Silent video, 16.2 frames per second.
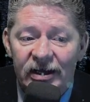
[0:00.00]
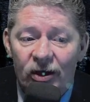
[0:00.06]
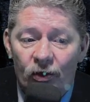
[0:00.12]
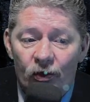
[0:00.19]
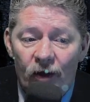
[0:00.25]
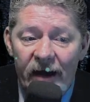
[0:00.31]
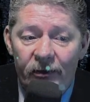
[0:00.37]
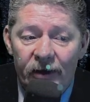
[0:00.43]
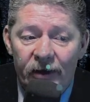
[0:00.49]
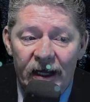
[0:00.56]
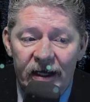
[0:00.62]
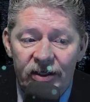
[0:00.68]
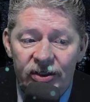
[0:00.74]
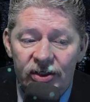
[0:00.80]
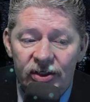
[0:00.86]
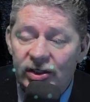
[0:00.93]
the right
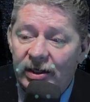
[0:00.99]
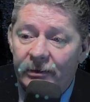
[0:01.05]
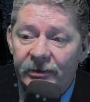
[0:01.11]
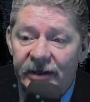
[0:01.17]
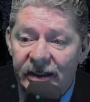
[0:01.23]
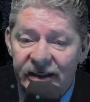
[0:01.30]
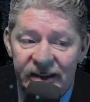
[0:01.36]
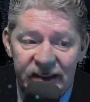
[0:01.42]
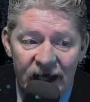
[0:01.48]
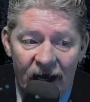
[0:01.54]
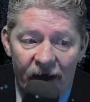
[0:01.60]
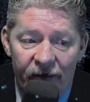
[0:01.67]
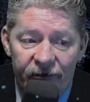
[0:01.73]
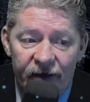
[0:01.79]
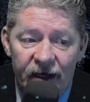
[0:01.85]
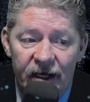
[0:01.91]
relationship to
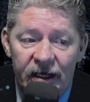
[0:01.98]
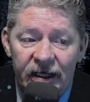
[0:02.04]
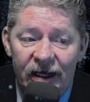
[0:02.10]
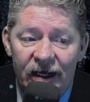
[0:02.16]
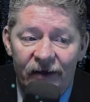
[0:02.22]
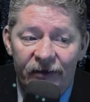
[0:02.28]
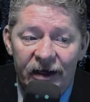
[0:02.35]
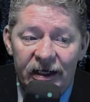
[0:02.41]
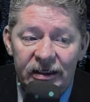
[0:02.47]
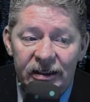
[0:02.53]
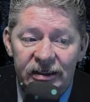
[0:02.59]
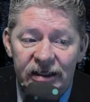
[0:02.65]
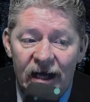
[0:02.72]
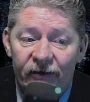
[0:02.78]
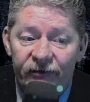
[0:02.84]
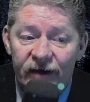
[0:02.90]
self, giving
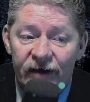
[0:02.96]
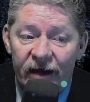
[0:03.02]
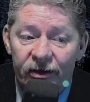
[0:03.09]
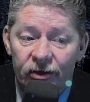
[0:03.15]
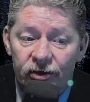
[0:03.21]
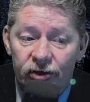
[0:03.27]
self neither